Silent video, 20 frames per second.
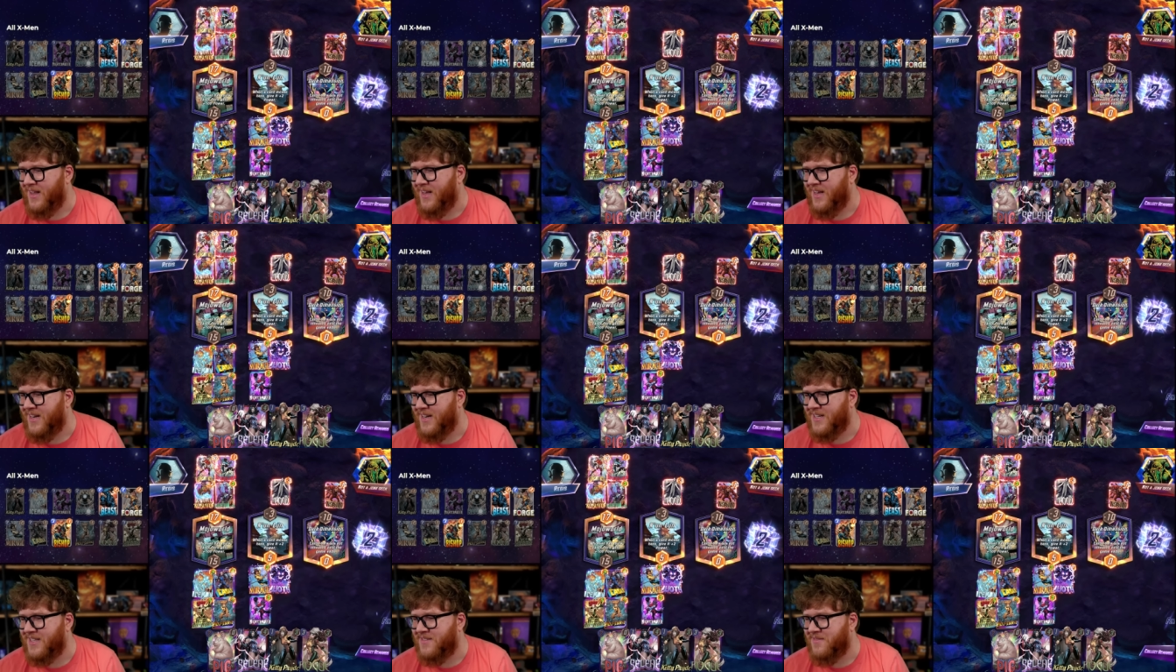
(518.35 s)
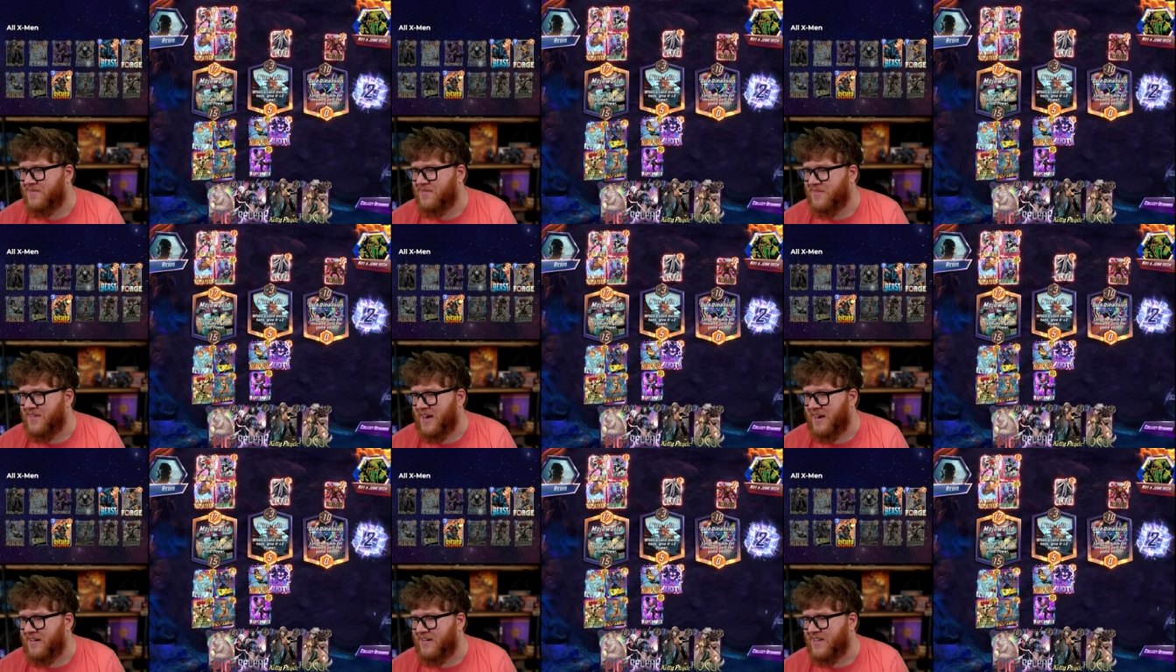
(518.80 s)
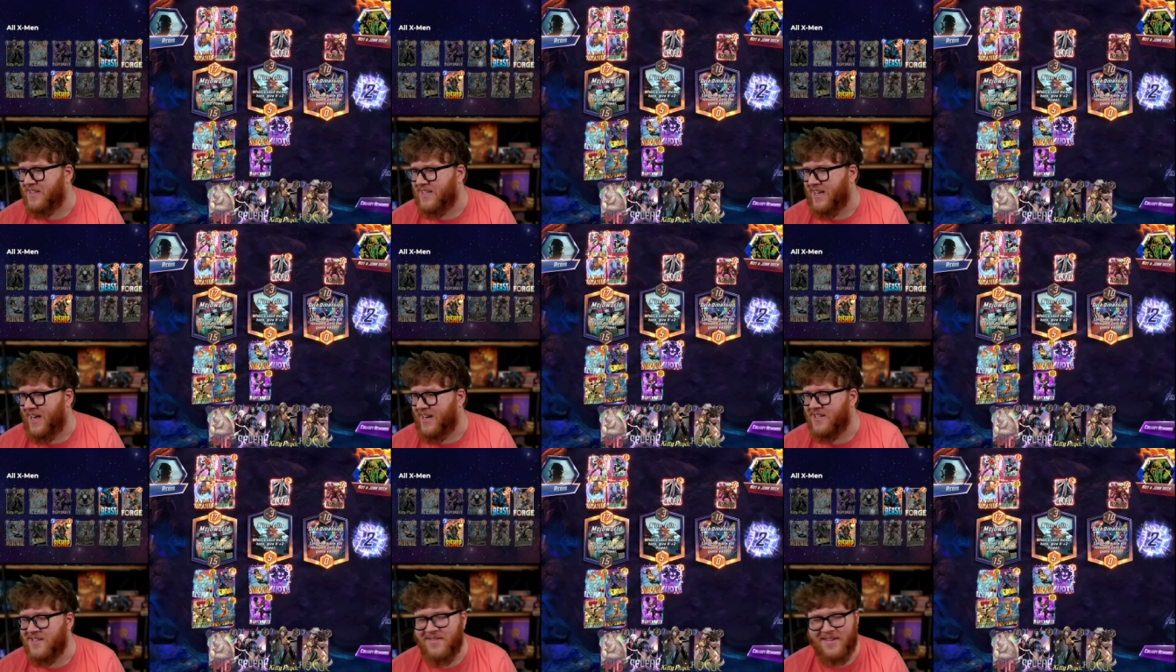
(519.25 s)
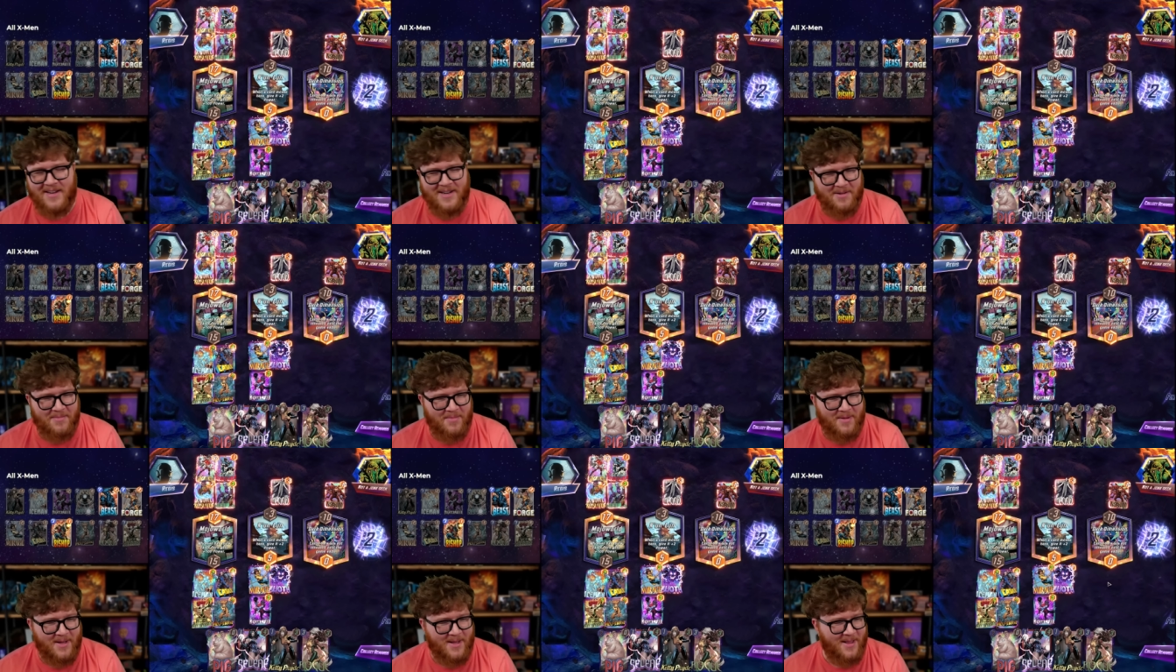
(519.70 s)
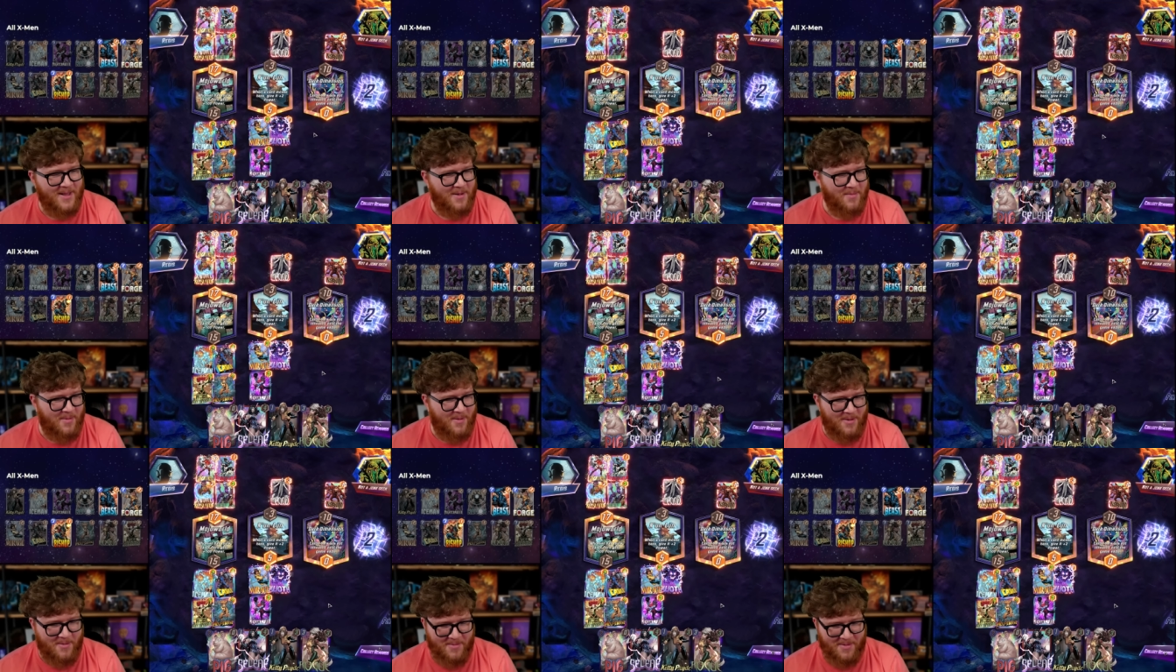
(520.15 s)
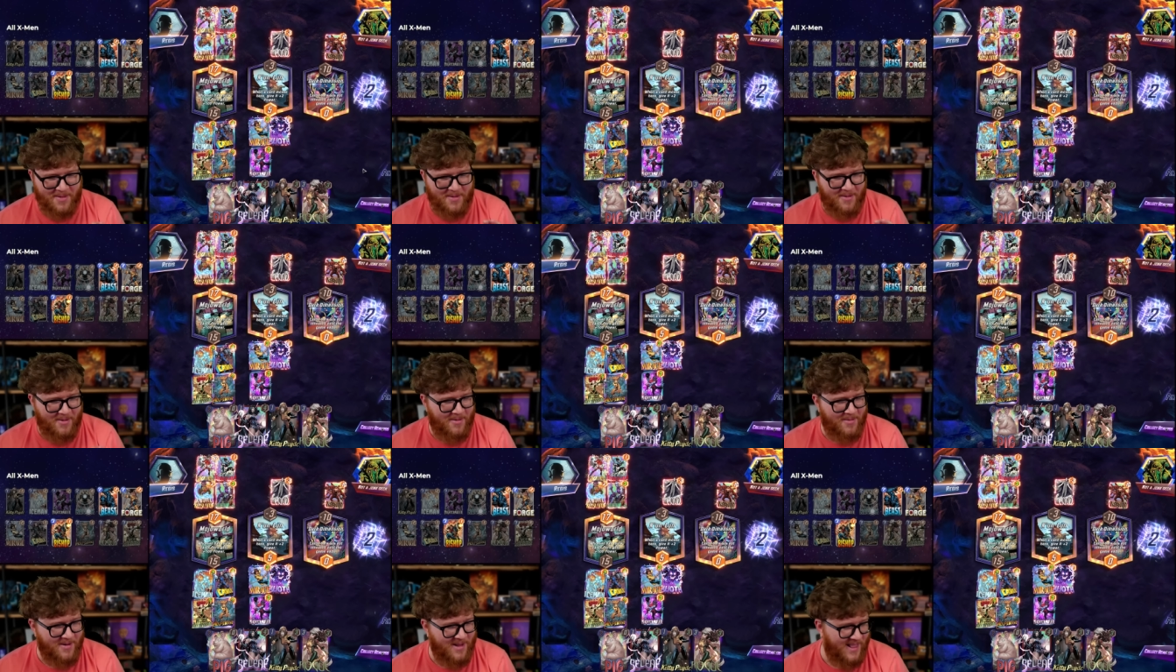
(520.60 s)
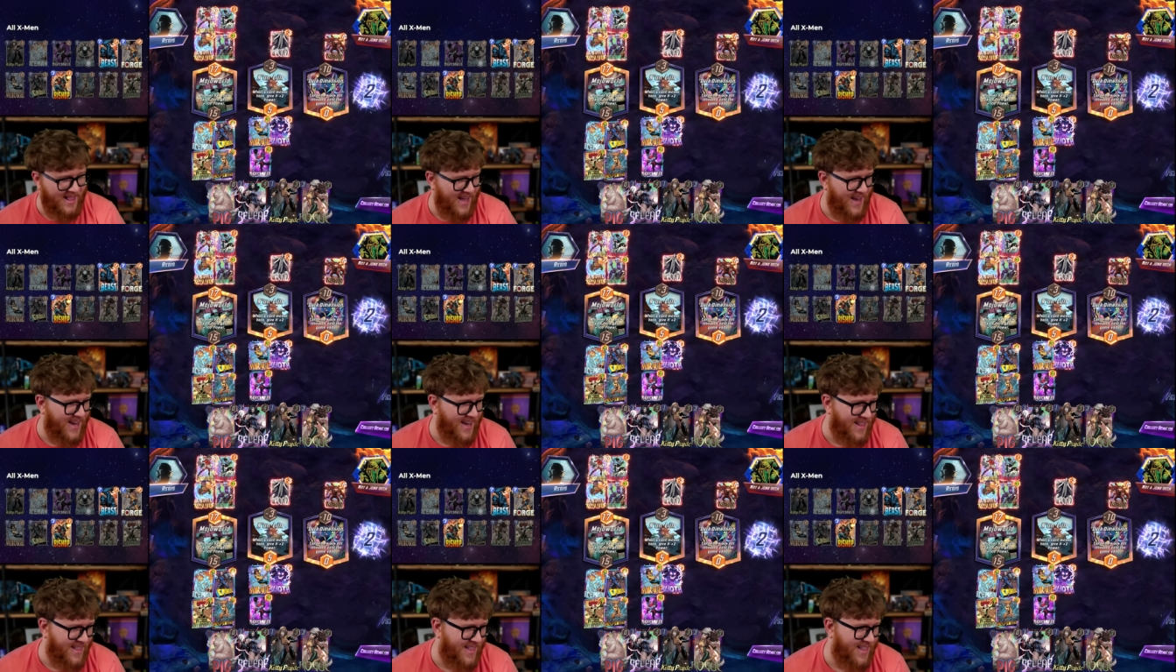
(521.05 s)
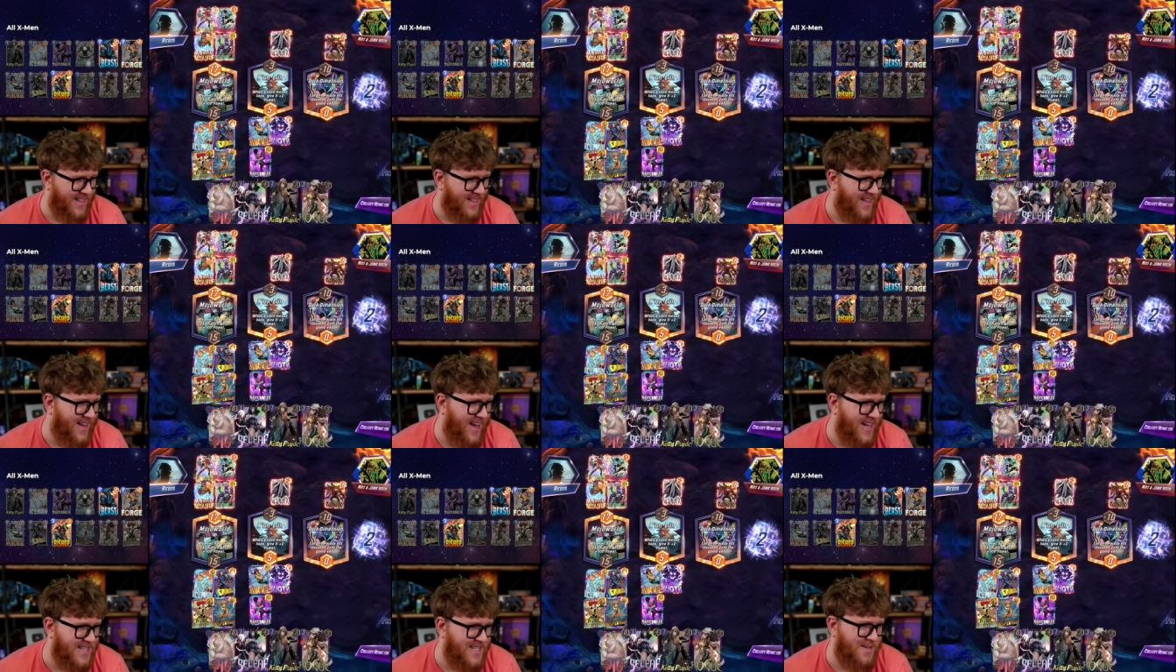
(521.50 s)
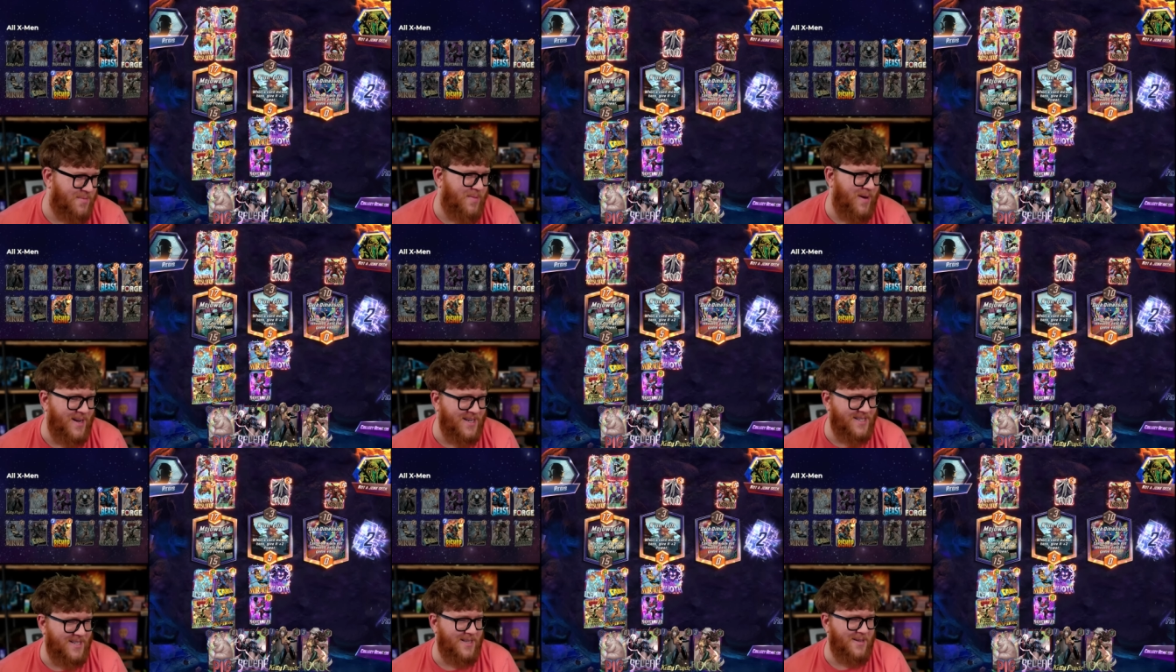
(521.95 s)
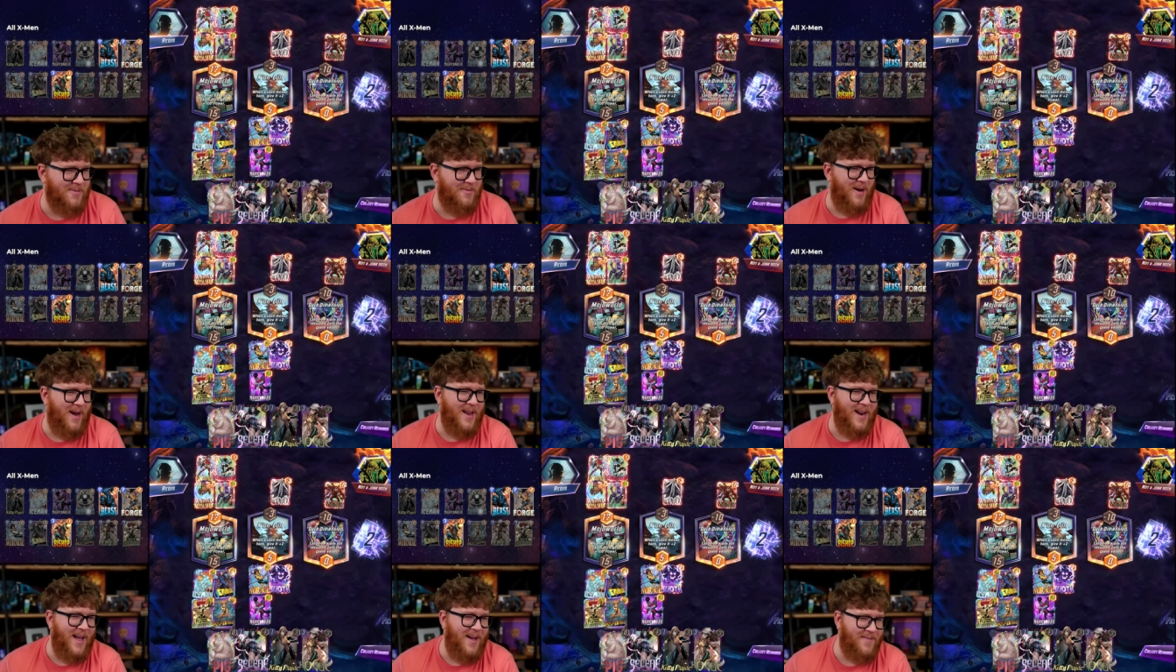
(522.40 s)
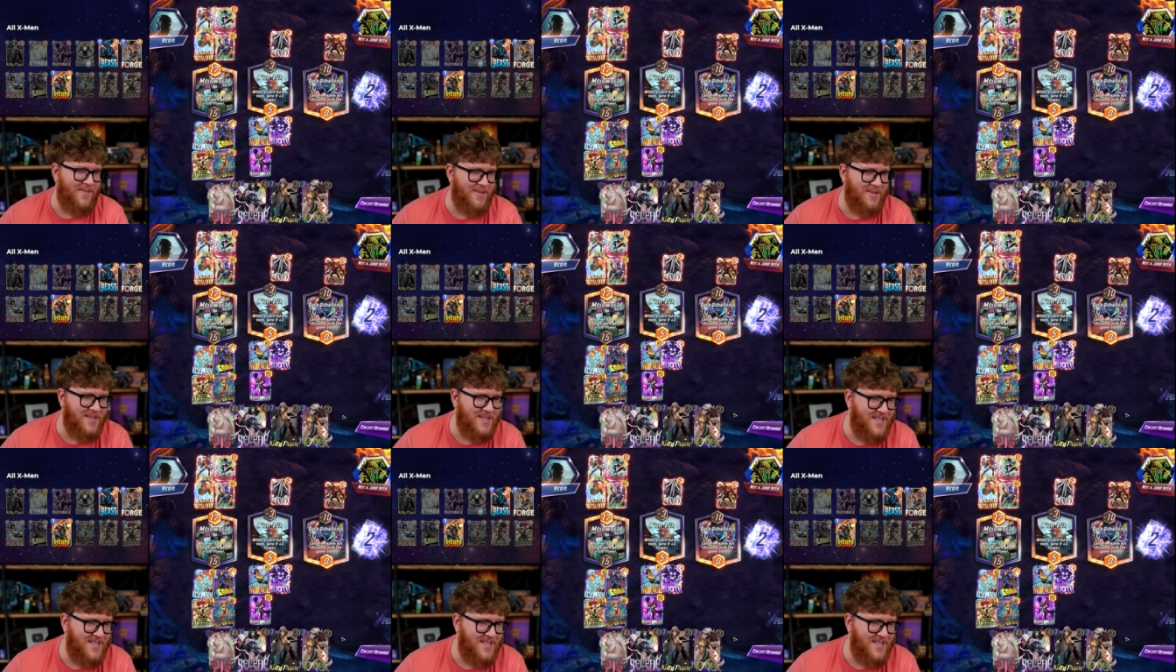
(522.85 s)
it is very satisfying to beat the opponent with their own Goliath, especially right after a